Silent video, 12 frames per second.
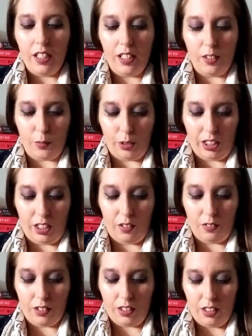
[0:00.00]
And it's really
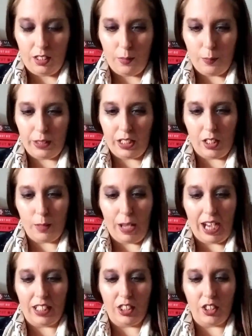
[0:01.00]
cute. But then on the
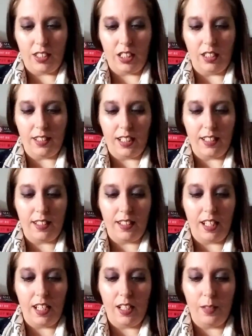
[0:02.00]
back it just tells us